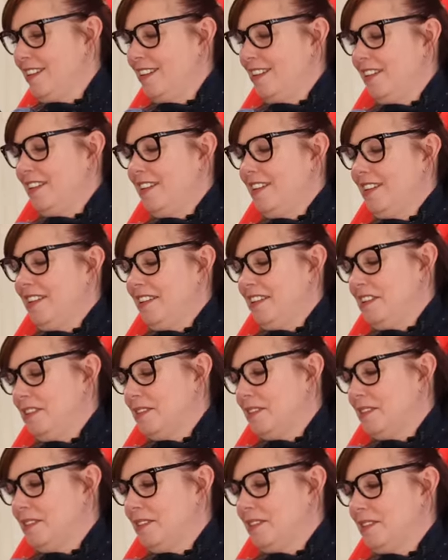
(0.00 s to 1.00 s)

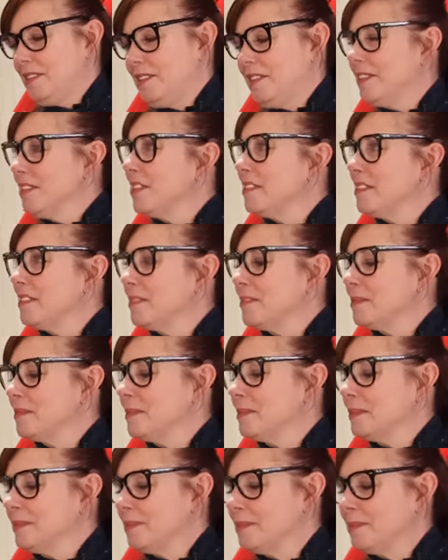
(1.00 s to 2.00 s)

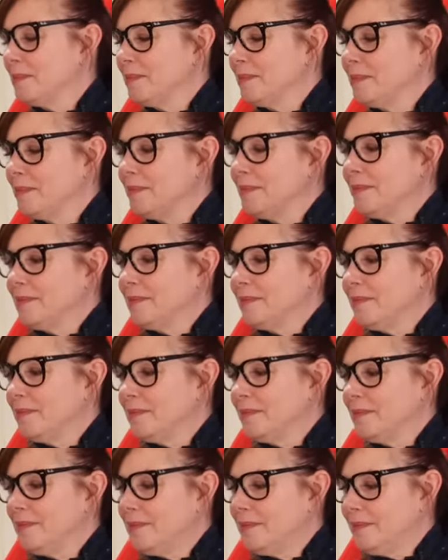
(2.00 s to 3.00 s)

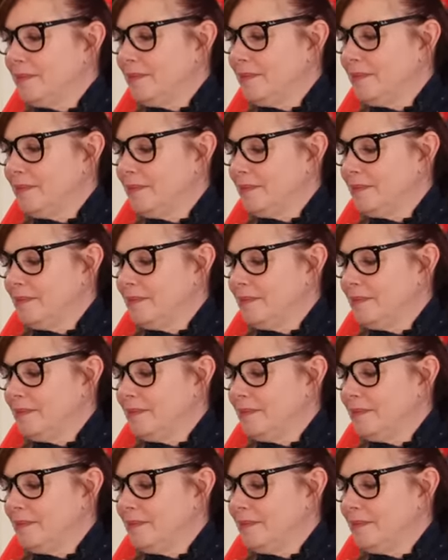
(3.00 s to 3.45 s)
[no speech]